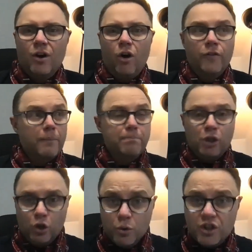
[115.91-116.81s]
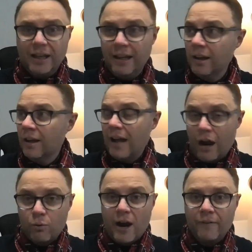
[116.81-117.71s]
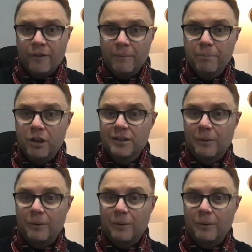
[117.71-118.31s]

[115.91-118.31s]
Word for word: on the beauty around them because